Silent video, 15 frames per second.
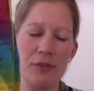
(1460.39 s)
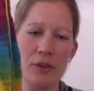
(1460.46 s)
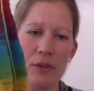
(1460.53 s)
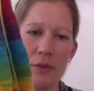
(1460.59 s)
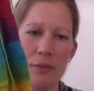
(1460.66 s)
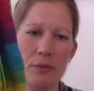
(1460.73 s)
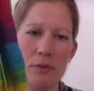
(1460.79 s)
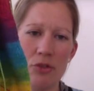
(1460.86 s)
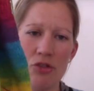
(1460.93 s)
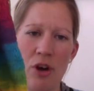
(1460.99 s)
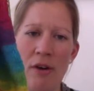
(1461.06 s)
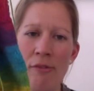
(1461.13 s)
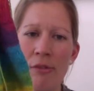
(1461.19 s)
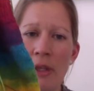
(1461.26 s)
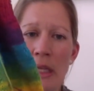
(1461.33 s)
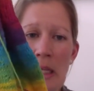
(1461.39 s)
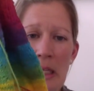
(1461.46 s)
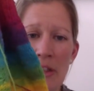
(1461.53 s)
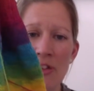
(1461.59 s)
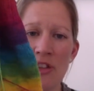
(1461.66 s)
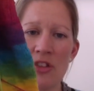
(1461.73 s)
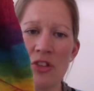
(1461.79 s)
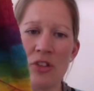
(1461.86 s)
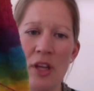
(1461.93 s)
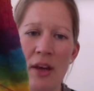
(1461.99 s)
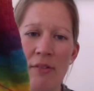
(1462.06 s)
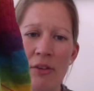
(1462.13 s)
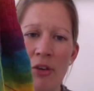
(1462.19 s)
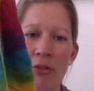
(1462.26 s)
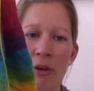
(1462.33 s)
for travelling and just
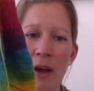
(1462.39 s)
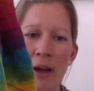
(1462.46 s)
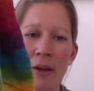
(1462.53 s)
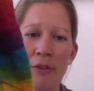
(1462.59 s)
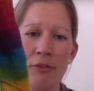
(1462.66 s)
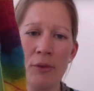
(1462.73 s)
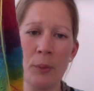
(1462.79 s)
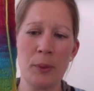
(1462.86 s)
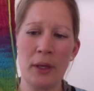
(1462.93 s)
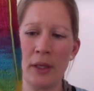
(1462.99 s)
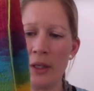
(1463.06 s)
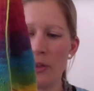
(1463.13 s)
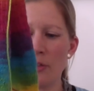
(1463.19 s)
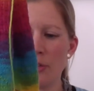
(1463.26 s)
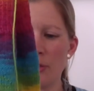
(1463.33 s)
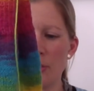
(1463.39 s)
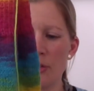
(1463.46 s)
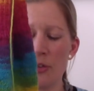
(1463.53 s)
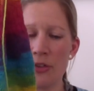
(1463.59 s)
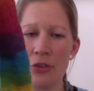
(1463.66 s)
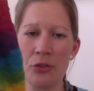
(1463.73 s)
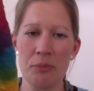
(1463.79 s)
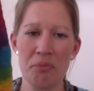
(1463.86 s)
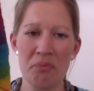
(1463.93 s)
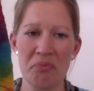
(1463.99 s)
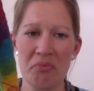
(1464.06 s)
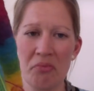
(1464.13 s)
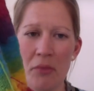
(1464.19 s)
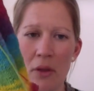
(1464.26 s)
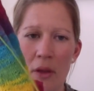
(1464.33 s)
having around for when I can do just
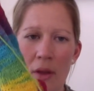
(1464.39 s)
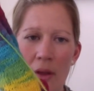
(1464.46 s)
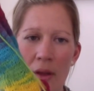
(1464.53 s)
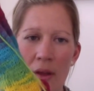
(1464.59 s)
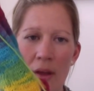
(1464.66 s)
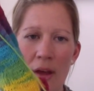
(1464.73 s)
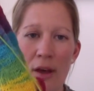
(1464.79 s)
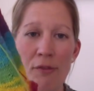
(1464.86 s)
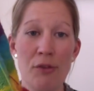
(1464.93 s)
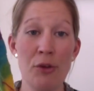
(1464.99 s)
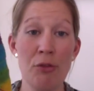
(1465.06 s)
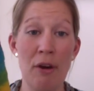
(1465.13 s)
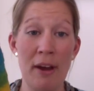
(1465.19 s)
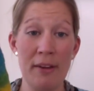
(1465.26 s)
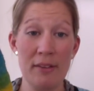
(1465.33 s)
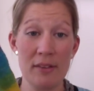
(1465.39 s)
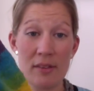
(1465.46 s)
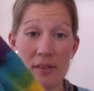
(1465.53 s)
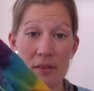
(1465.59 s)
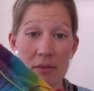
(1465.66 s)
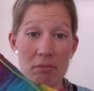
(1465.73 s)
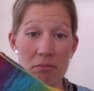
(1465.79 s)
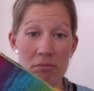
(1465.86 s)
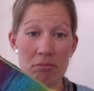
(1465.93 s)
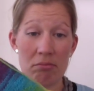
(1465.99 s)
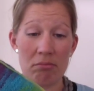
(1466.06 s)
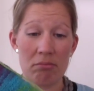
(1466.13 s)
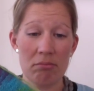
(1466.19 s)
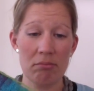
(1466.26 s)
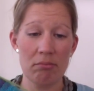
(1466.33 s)
a few rounds.
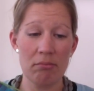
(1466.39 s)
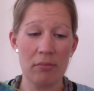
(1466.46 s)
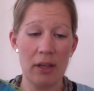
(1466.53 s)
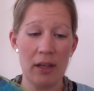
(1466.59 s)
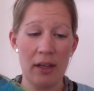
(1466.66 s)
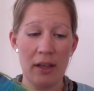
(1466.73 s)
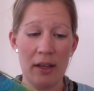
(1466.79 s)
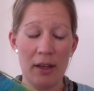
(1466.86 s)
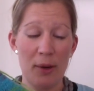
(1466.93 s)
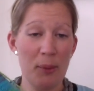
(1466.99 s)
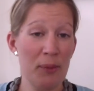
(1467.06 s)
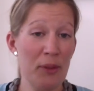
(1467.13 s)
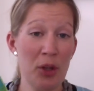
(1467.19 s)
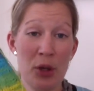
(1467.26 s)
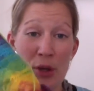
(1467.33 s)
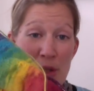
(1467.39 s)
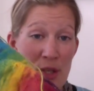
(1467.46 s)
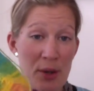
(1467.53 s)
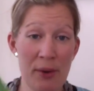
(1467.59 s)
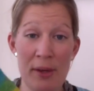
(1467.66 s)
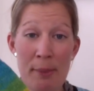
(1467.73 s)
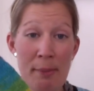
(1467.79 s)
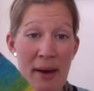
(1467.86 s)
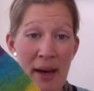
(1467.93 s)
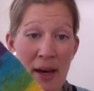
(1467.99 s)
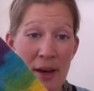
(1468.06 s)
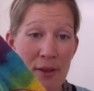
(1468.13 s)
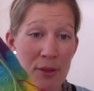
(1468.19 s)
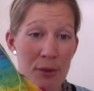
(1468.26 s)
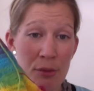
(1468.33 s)
When the girls are in the
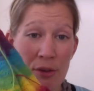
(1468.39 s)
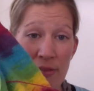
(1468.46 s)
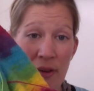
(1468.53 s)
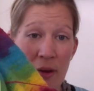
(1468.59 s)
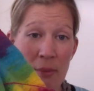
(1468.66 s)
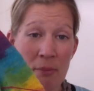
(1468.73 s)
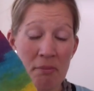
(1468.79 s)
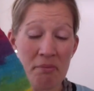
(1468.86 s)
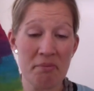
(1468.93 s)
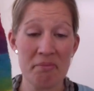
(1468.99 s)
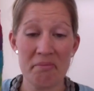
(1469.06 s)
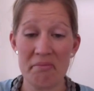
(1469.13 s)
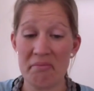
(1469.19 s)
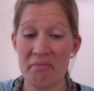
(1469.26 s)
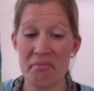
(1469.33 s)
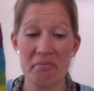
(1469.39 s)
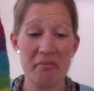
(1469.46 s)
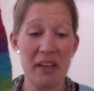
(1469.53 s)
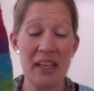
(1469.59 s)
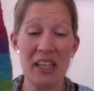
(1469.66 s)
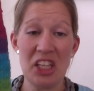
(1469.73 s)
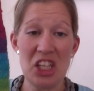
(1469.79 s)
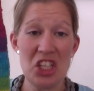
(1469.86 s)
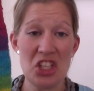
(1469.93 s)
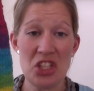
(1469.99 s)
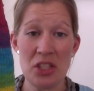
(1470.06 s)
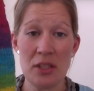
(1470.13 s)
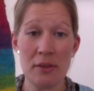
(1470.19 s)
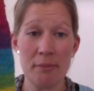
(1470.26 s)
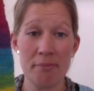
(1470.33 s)
bath, or if I'm in the
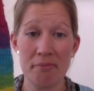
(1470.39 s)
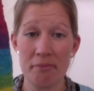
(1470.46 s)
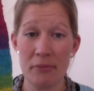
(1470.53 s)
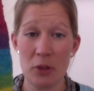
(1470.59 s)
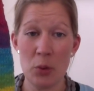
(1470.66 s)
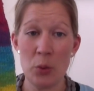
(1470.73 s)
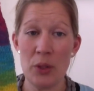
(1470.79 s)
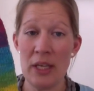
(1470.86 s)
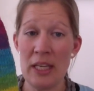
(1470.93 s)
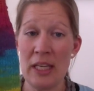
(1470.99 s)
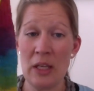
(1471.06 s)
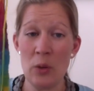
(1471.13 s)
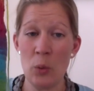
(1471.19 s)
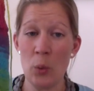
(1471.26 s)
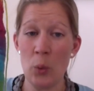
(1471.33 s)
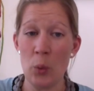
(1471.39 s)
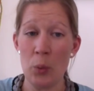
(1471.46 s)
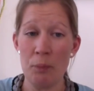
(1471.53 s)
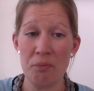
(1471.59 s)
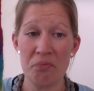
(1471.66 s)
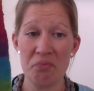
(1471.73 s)
kitchen cooking, or